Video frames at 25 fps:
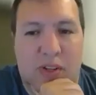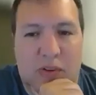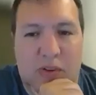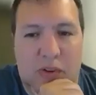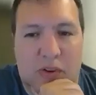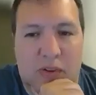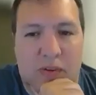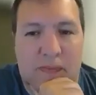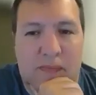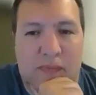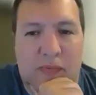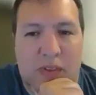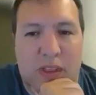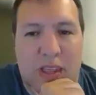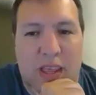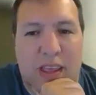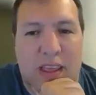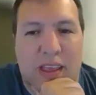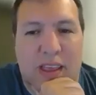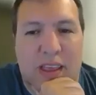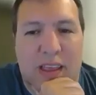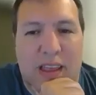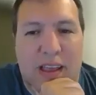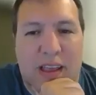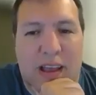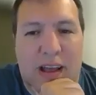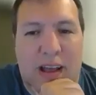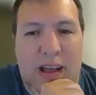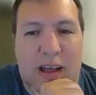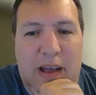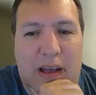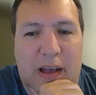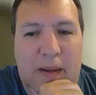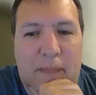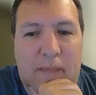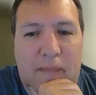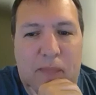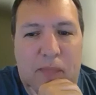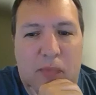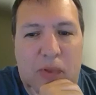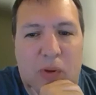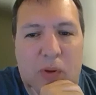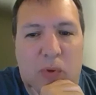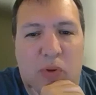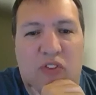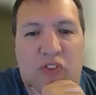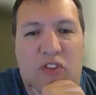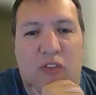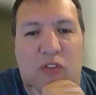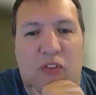Cool.
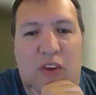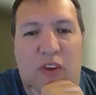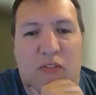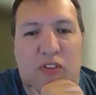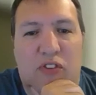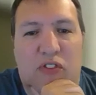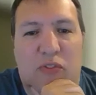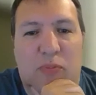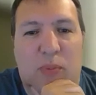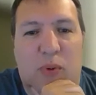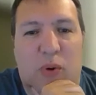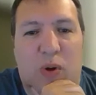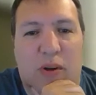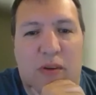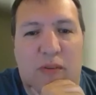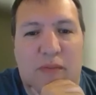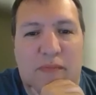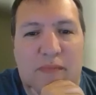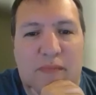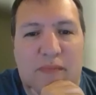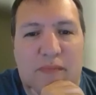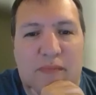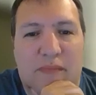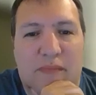What's your favorite sport?